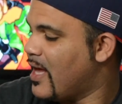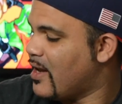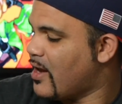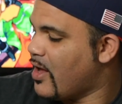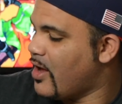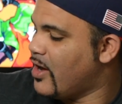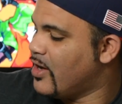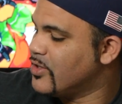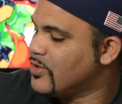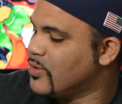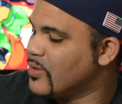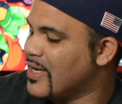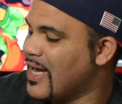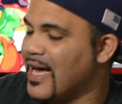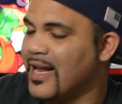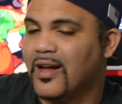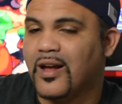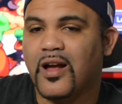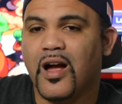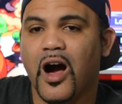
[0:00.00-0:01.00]
And I also
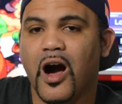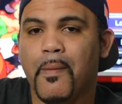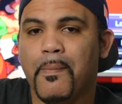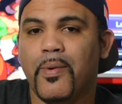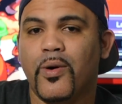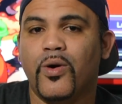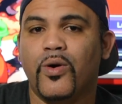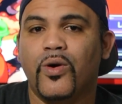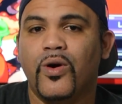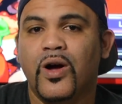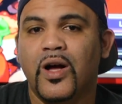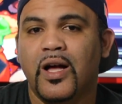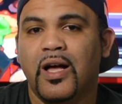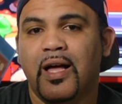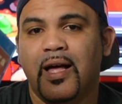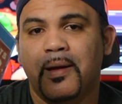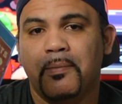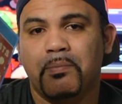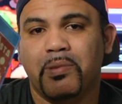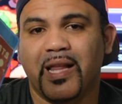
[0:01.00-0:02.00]
got a couple
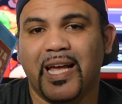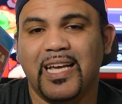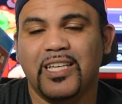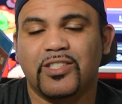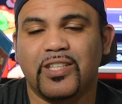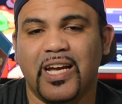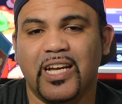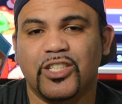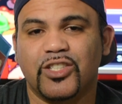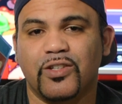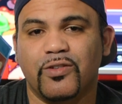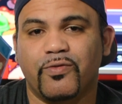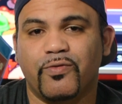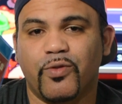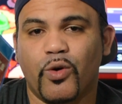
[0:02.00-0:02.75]
PlayStation